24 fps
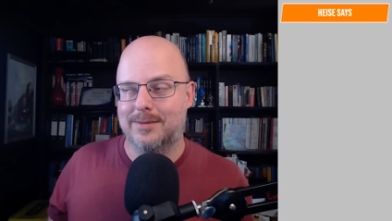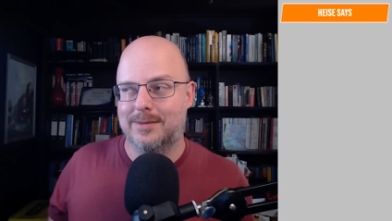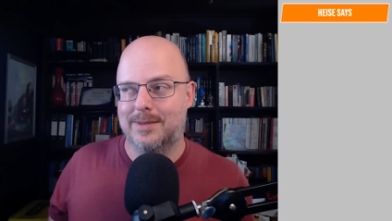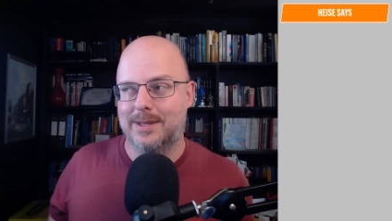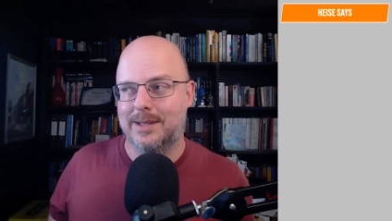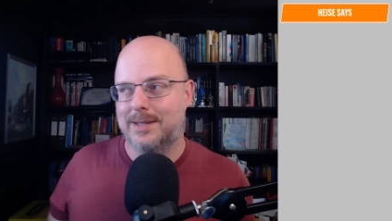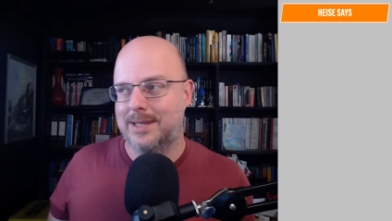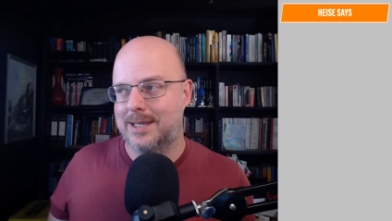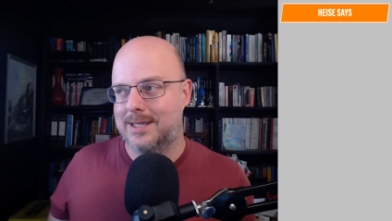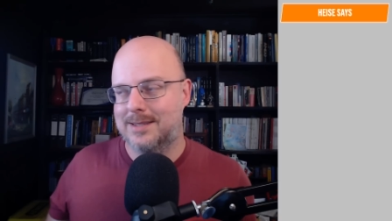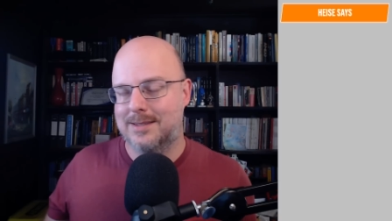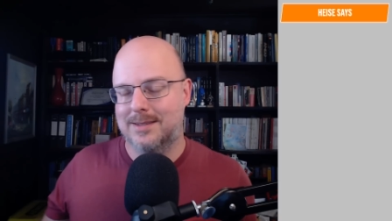
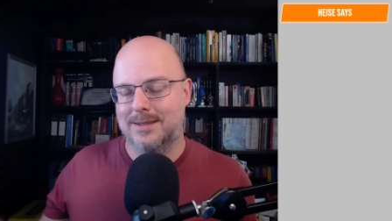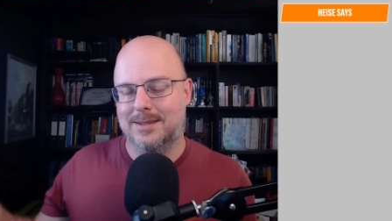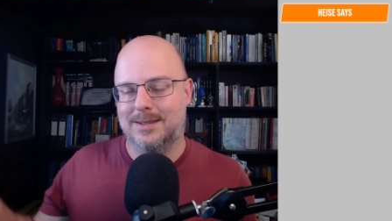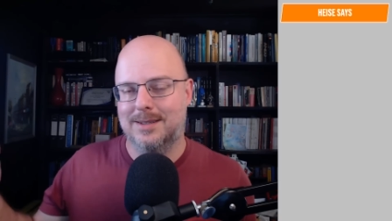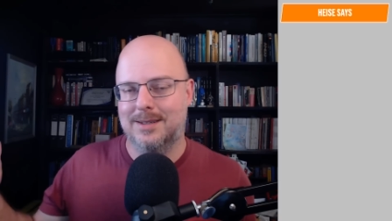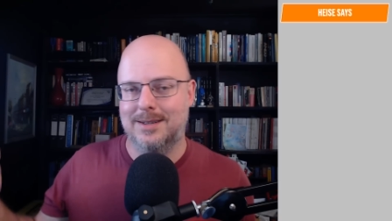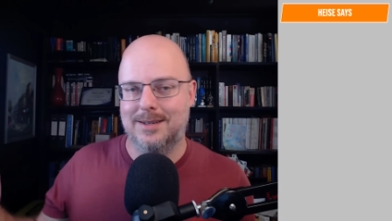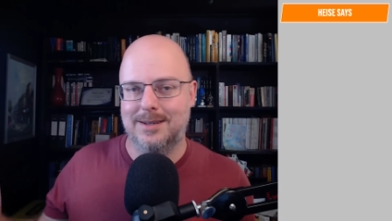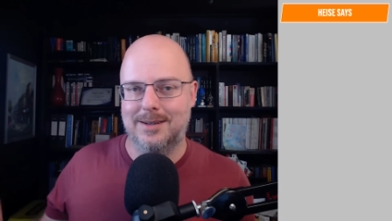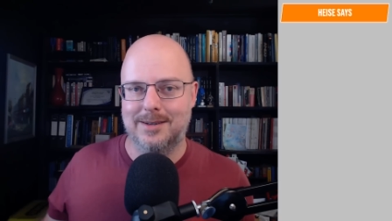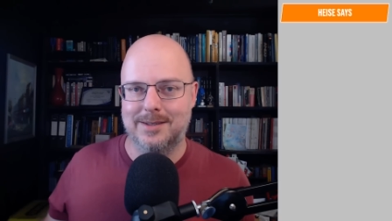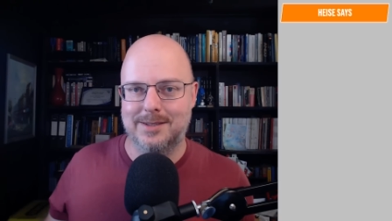That that's
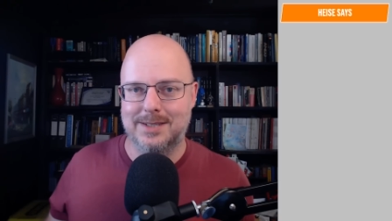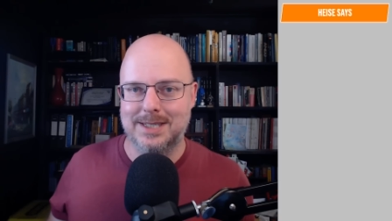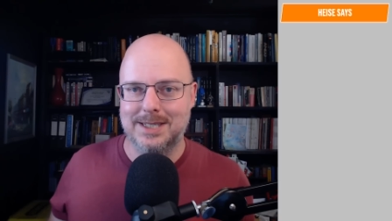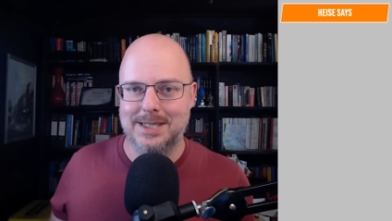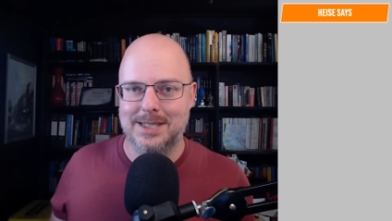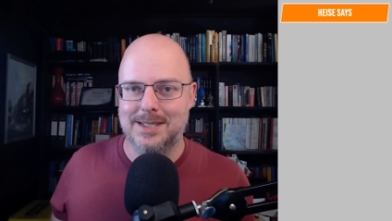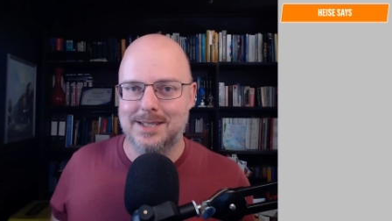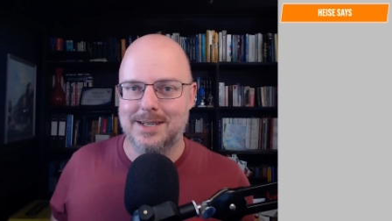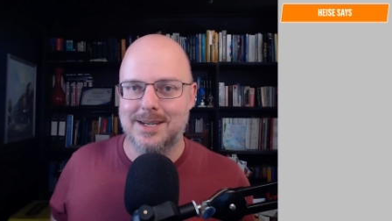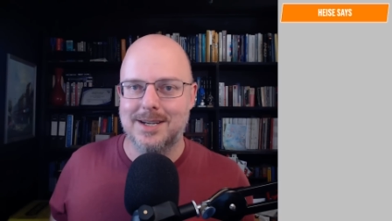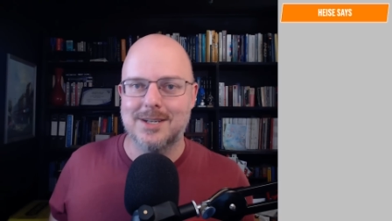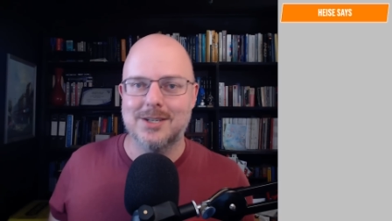oh,
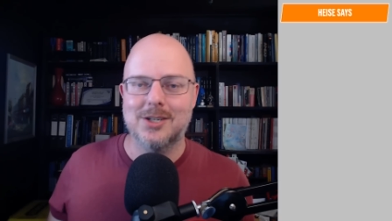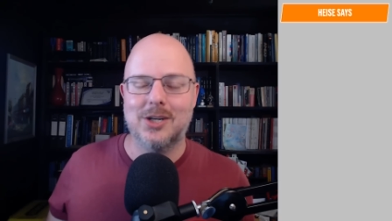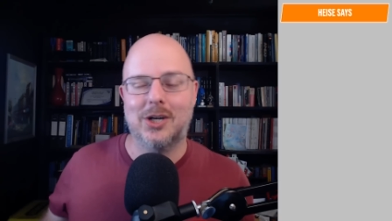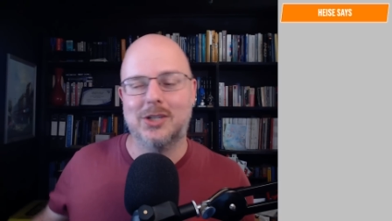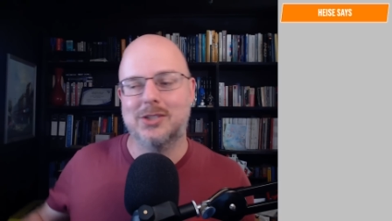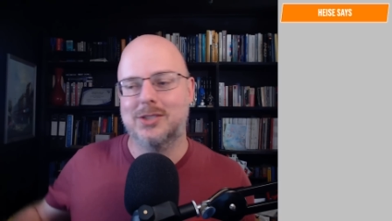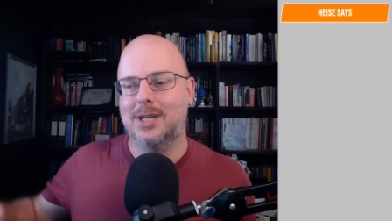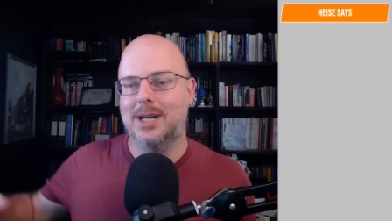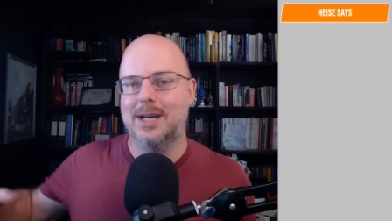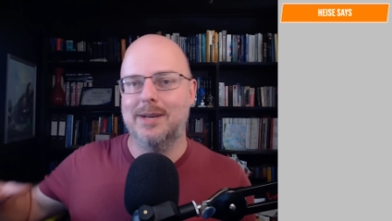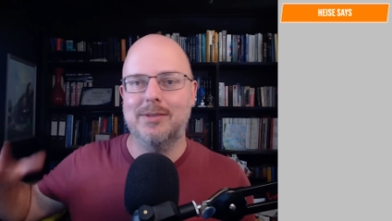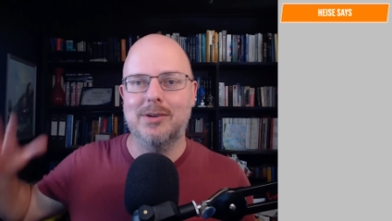see,
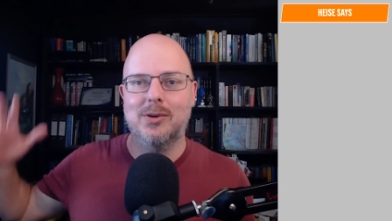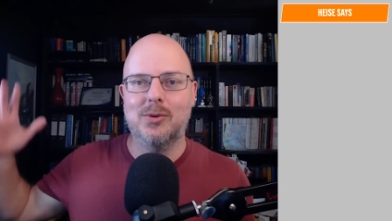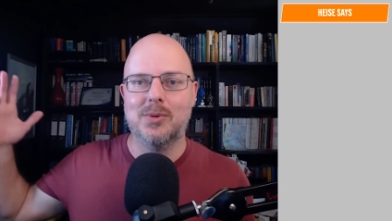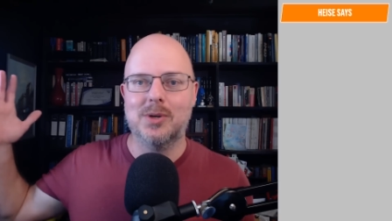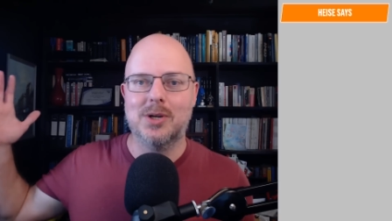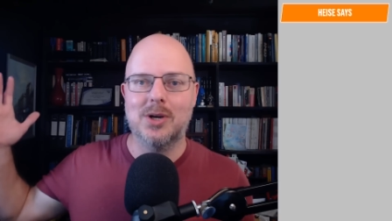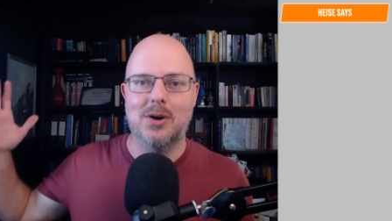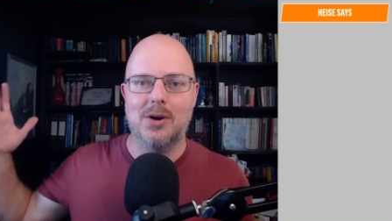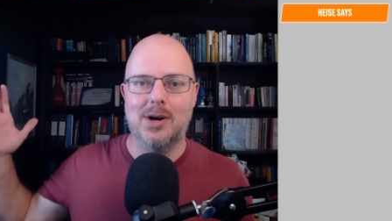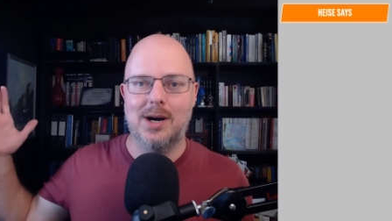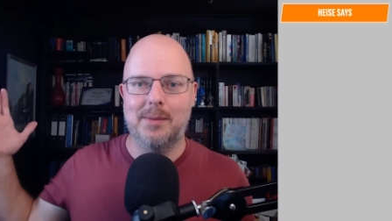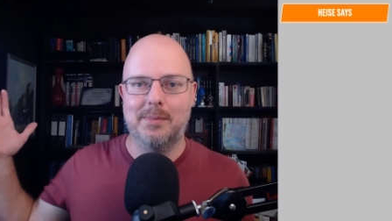cost of living will
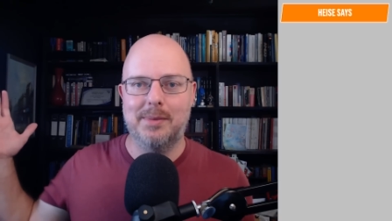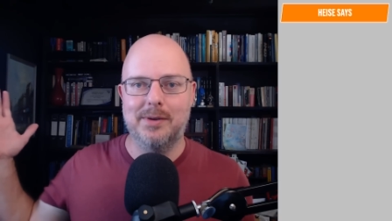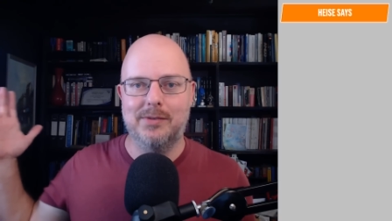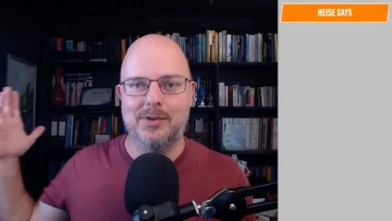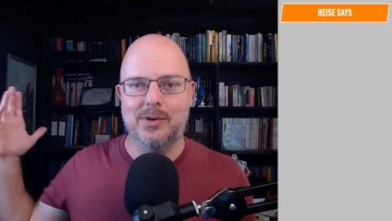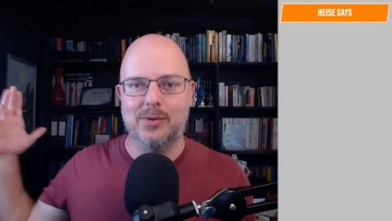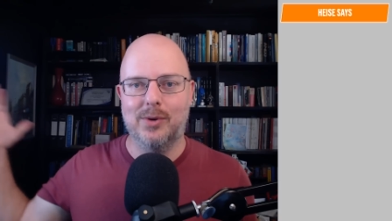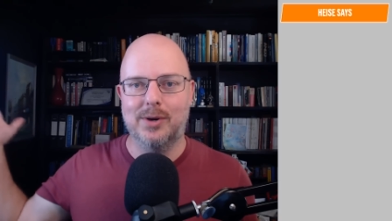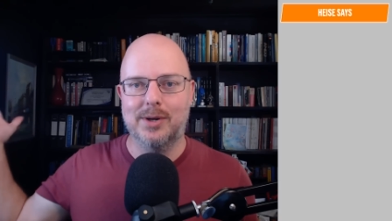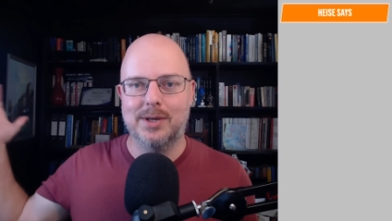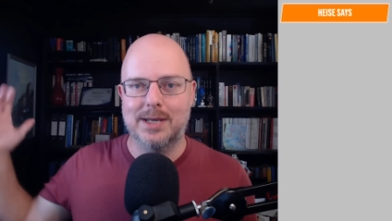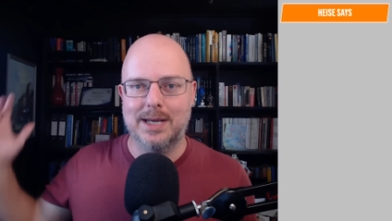go up if
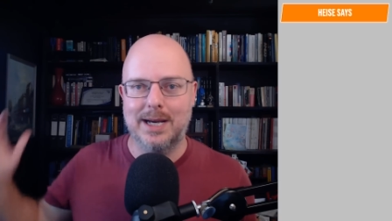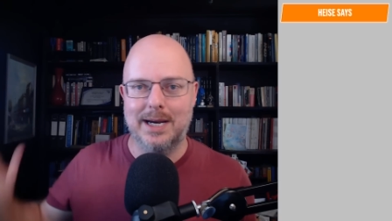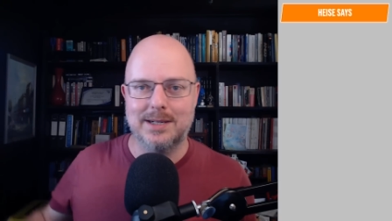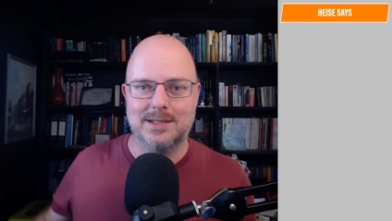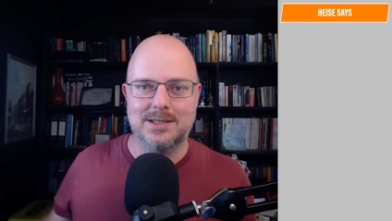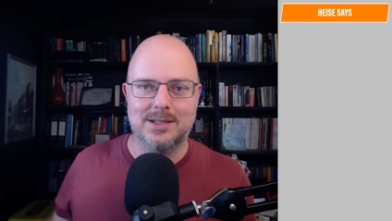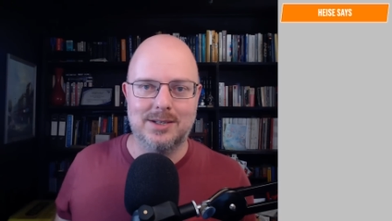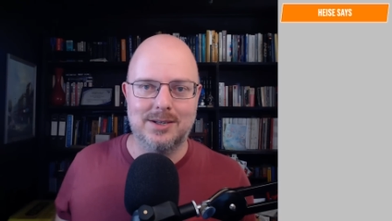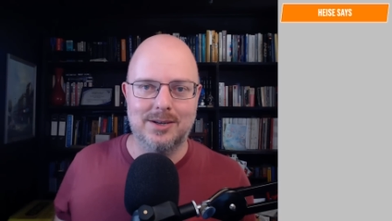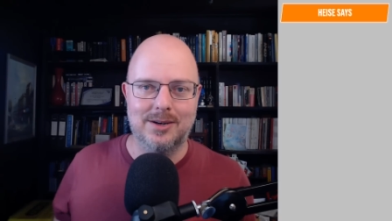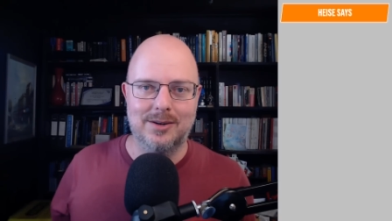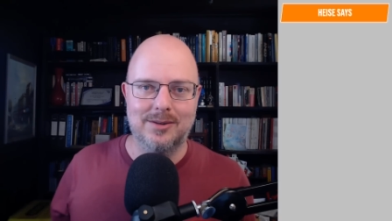you want a gas
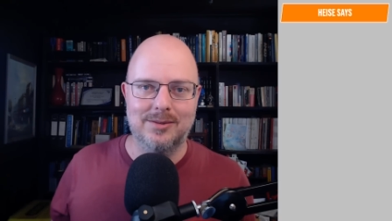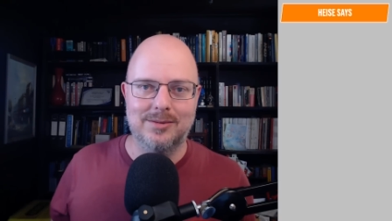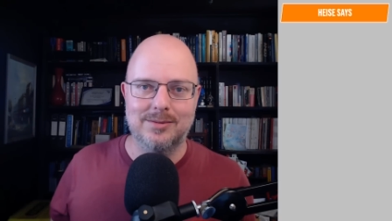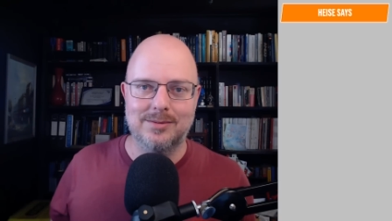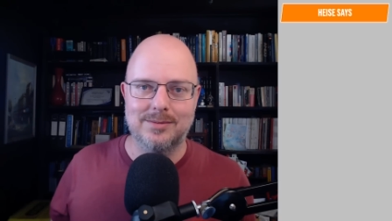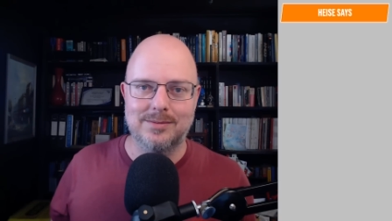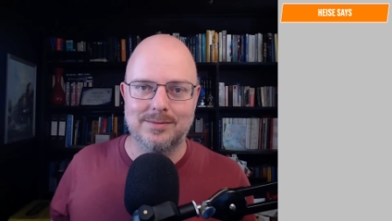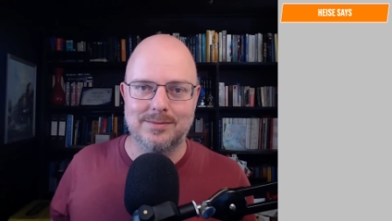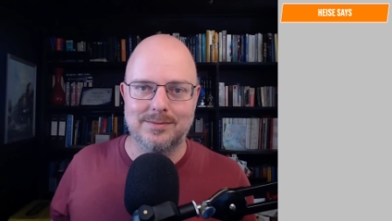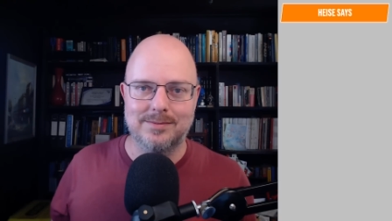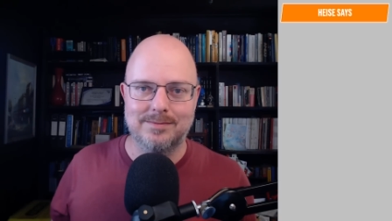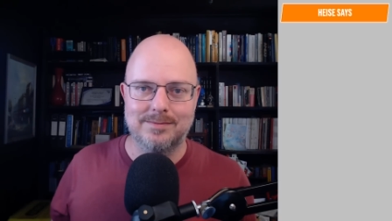stove.